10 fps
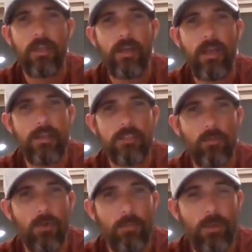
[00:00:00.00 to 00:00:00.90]
And I asked
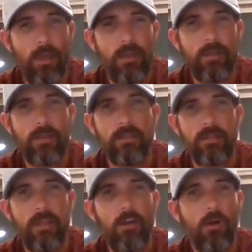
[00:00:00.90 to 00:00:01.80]
them what bank.
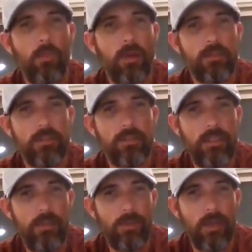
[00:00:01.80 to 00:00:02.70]
They all went to
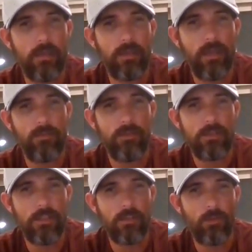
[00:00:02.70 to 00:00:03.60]
Key Bank. Every
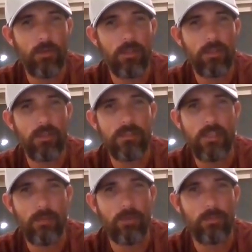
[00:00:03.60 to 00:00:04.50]
single one of these
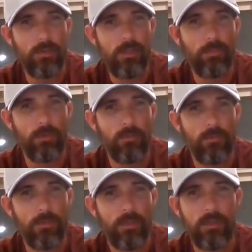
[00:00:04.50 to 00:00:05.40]
separate people
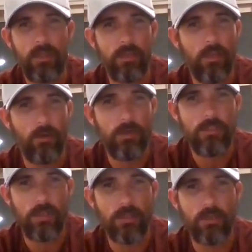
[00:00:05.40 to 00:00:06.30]
that didn't know
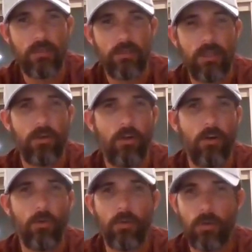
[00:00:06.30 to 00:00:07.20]
each other, they
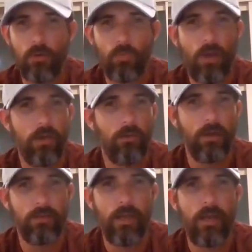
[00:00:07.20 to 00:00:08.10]
all were right
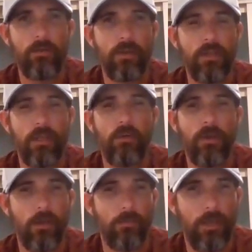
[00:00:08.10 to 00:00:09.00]
around that area. They all
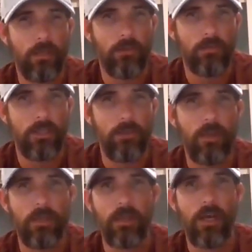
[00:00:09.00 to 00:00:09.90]
had a bank called Key
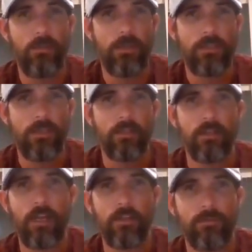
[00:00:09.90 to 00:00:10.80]
Bank. I'm in
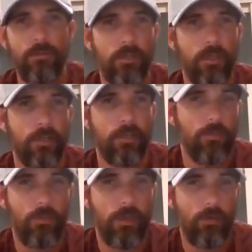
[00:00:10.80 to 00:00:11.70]
Southern California.
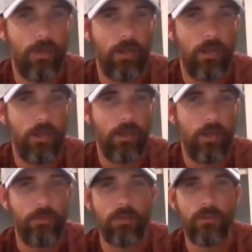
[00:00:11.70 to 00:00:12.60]
We don't have
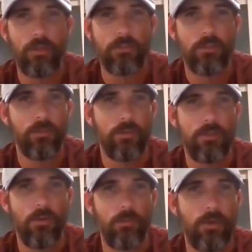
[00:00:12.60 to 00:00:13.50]
Key Bank over here,
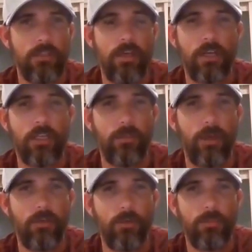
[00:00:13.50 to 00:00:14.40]
so there's nobody
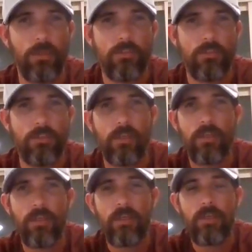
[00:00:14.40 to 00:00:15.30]
talking about no
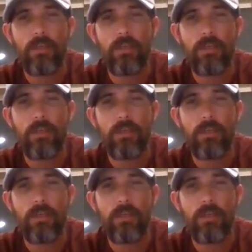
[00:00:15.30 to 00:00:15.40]
PG.